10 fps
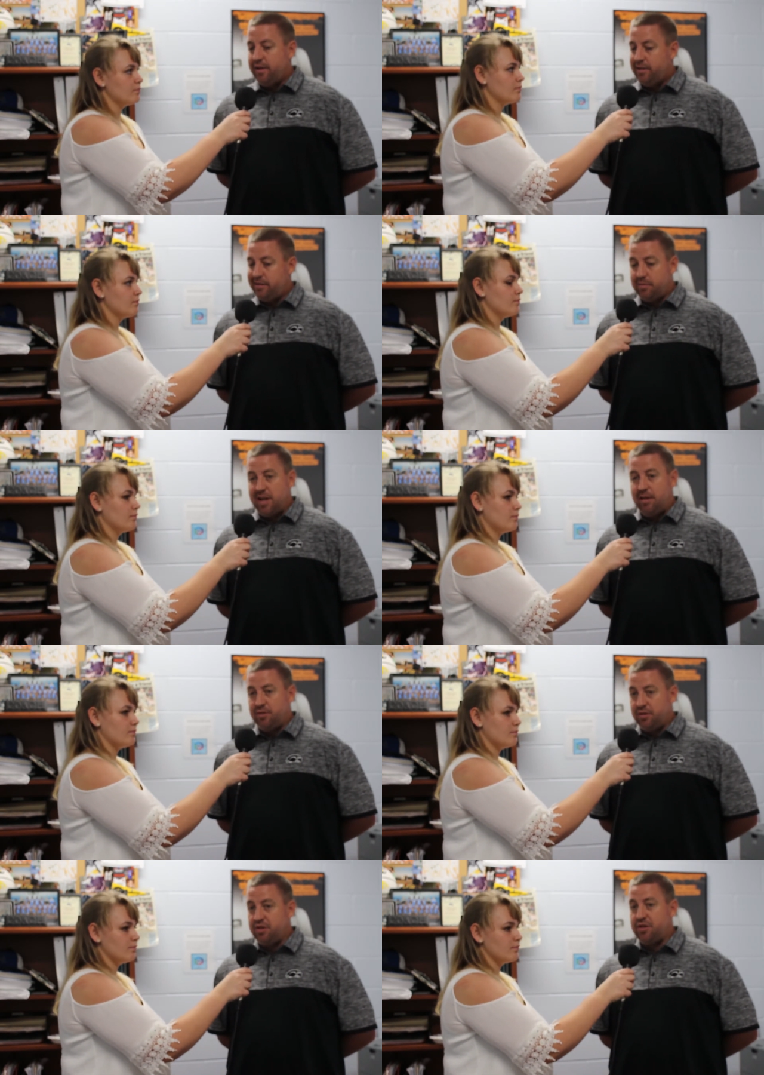
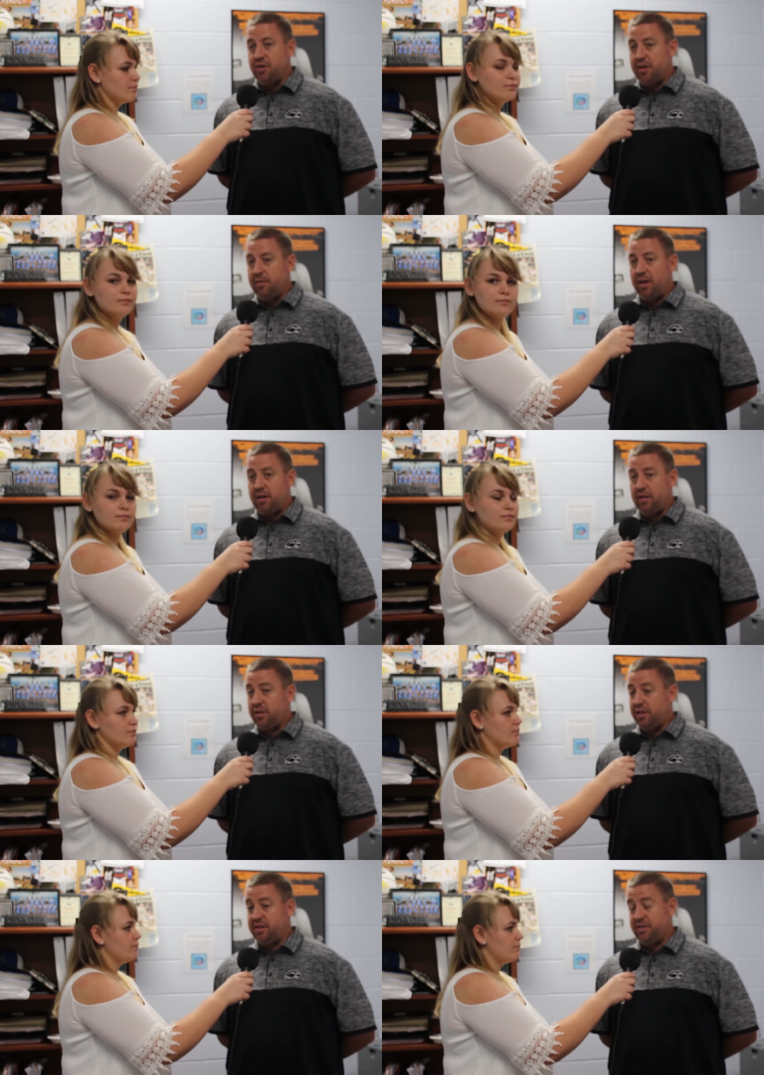Speaker 1: sometimes you can show them like
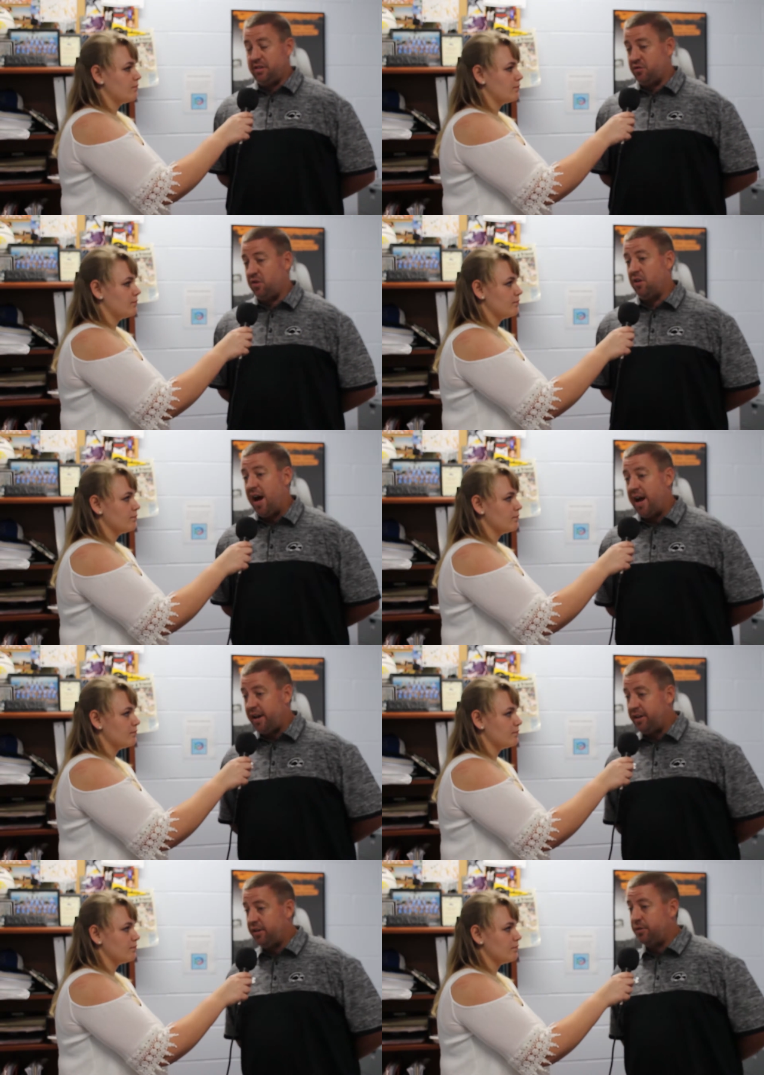look this is the struggle i
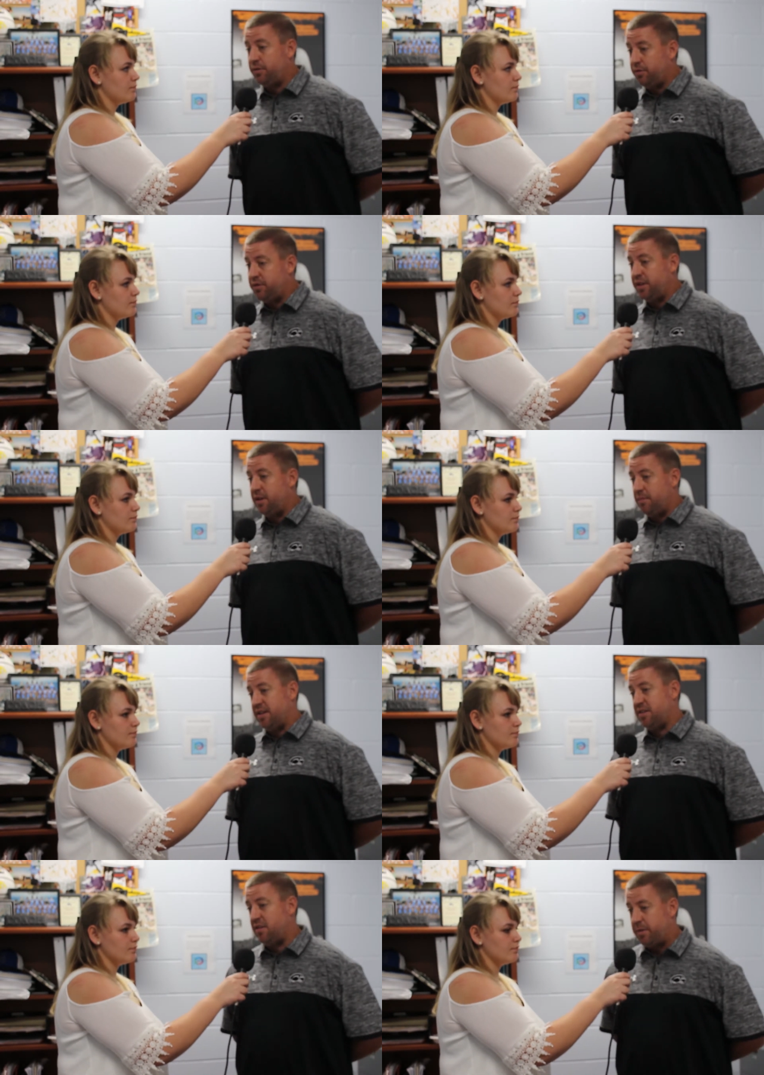had to go through to get
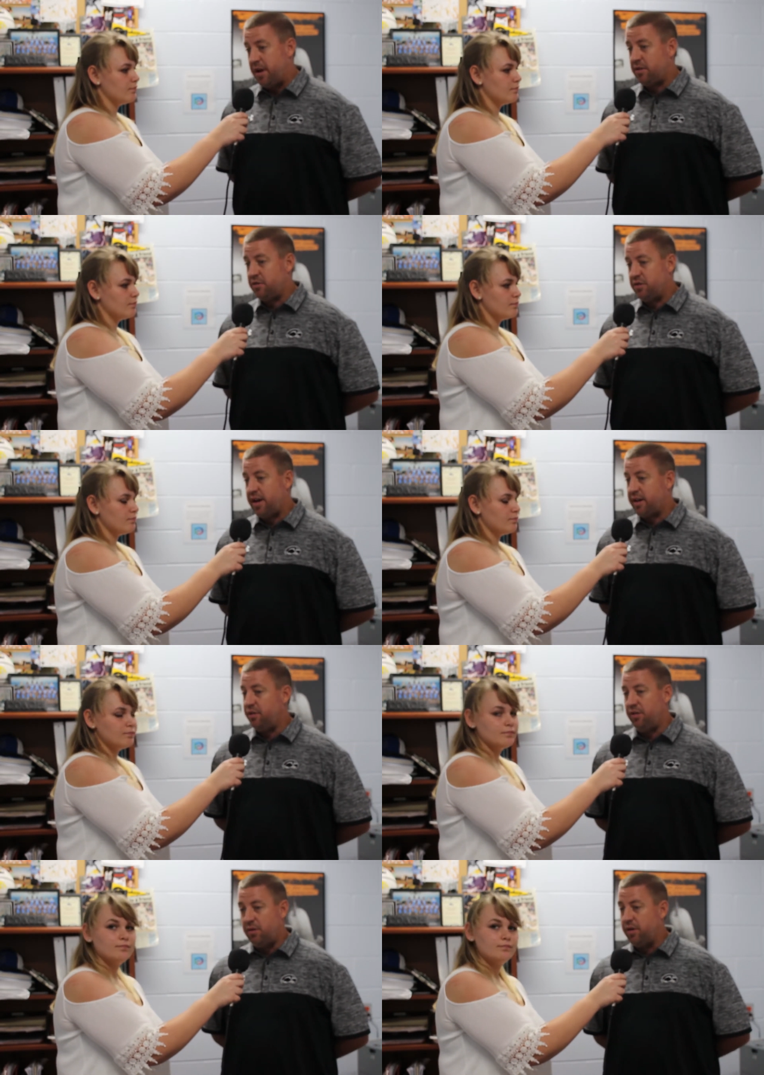myself back on track
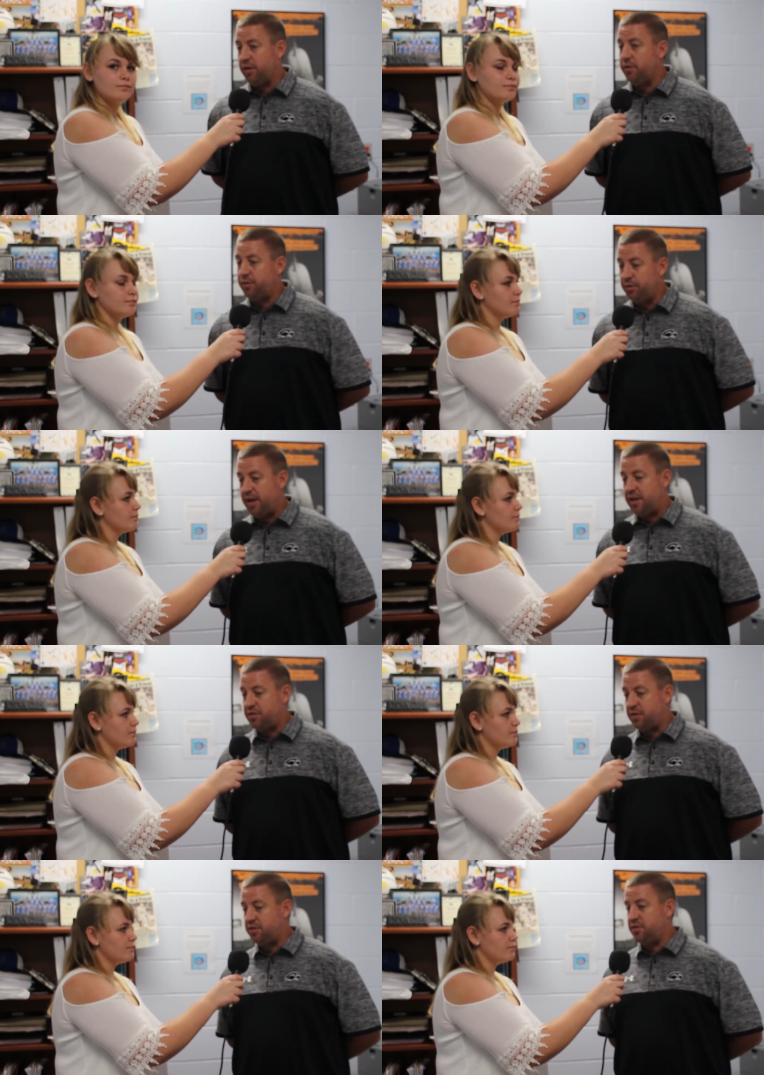and you don't want to go through that
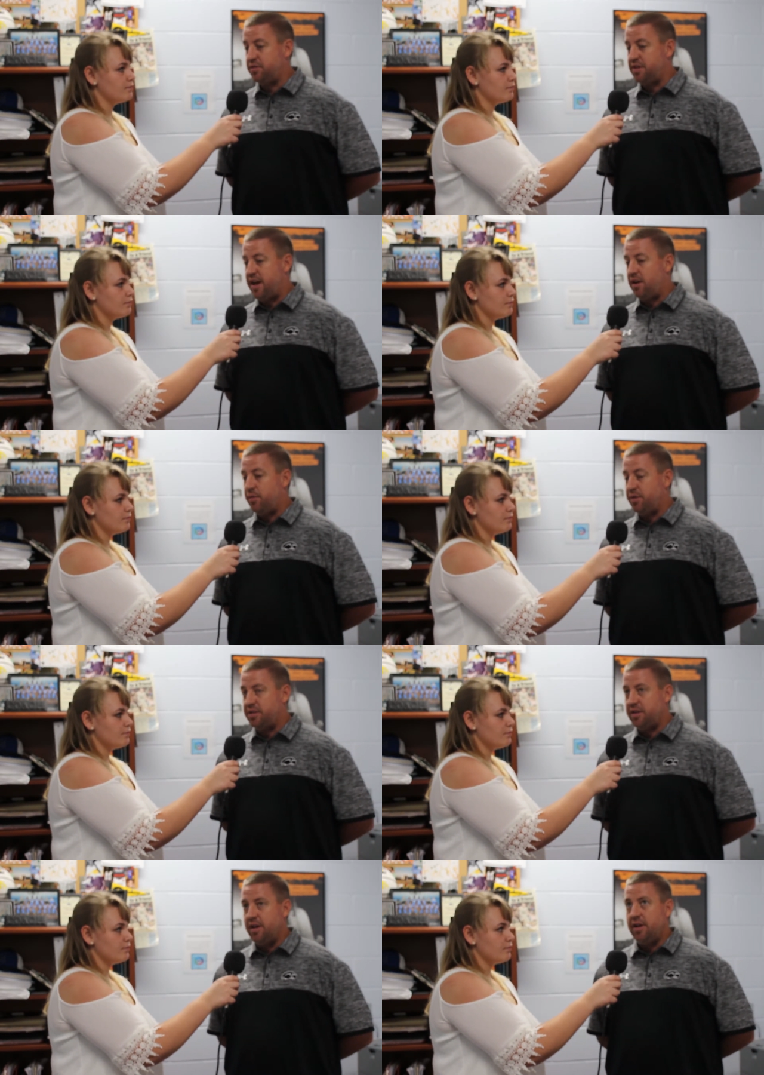struggle so it's not
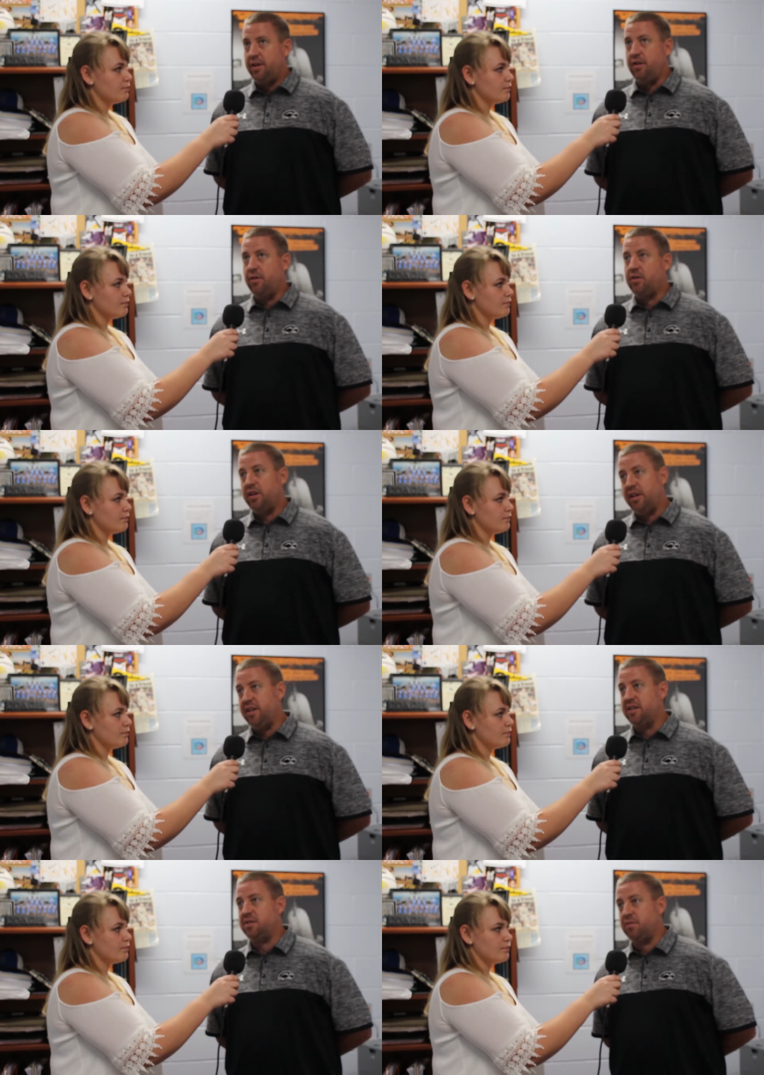always you know
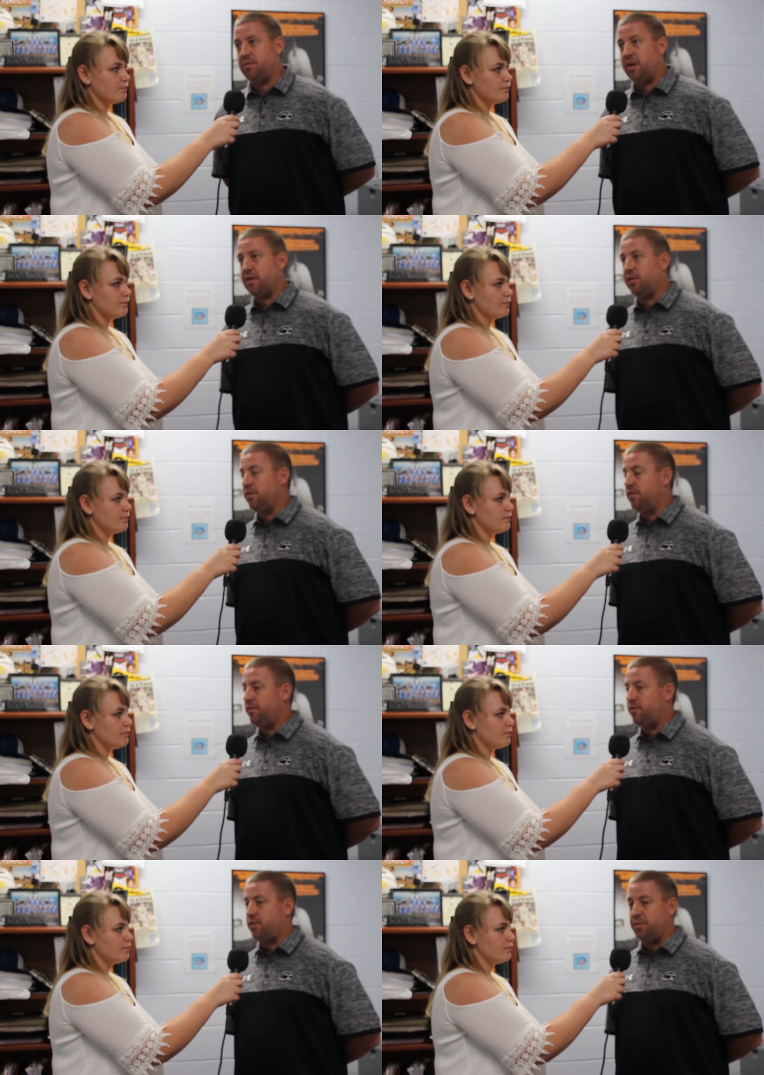clean discipline record
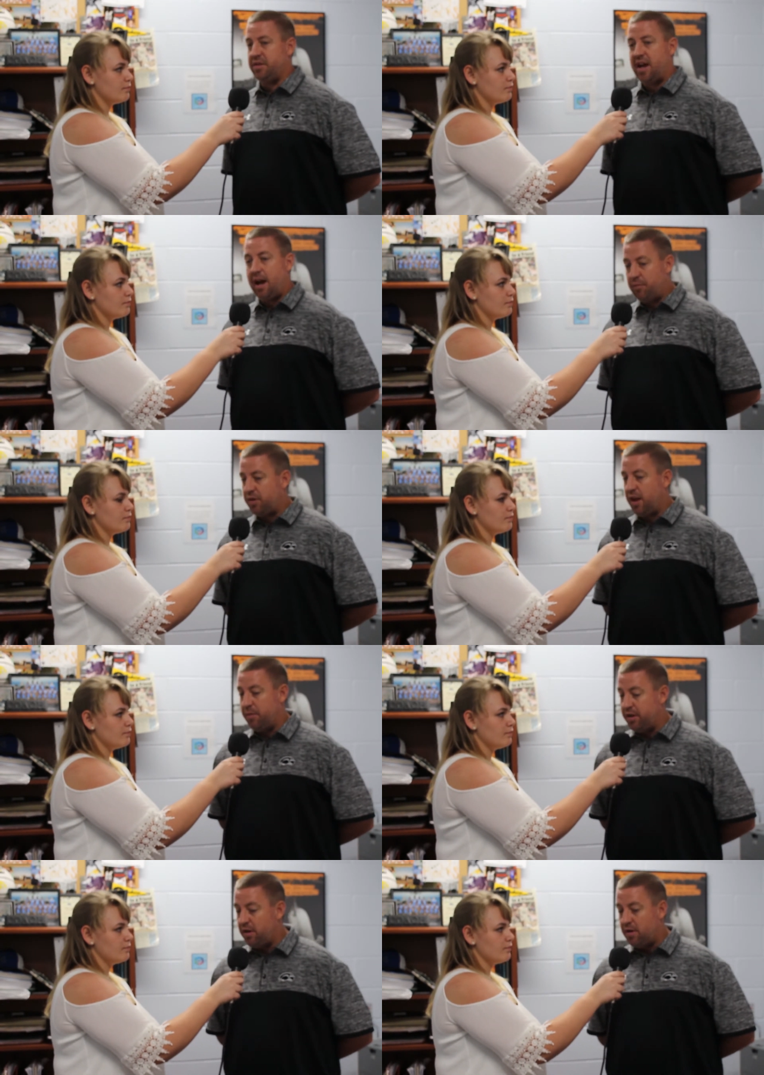from the time you
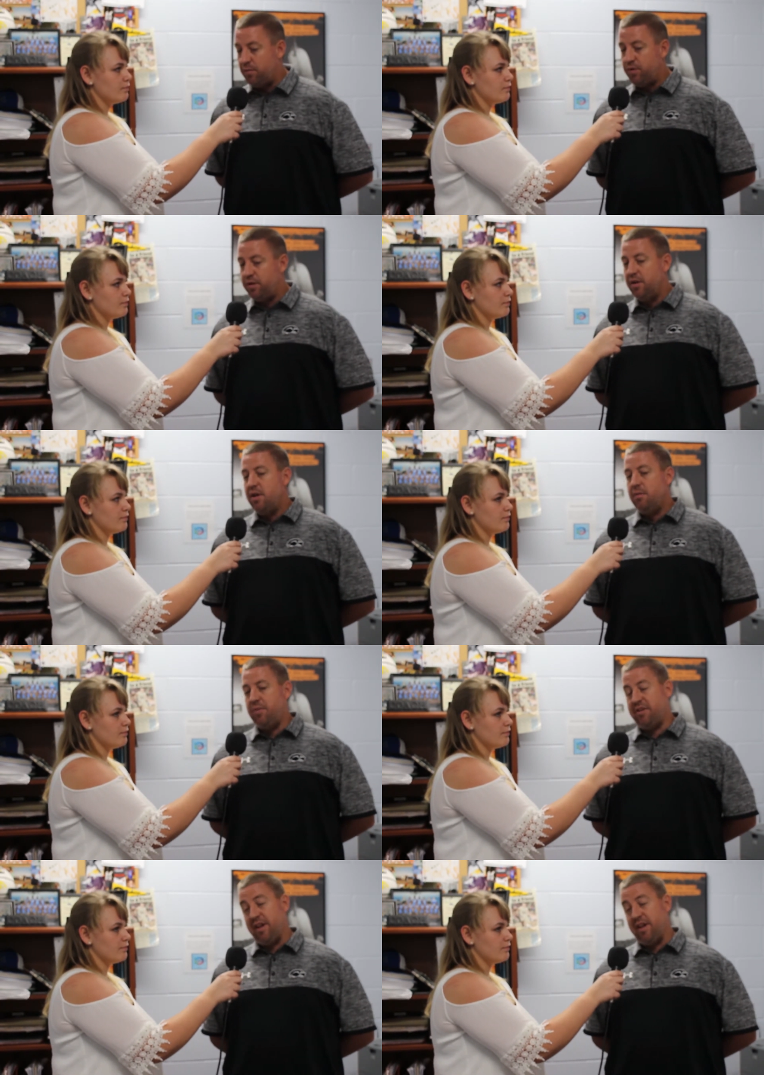came into armwood but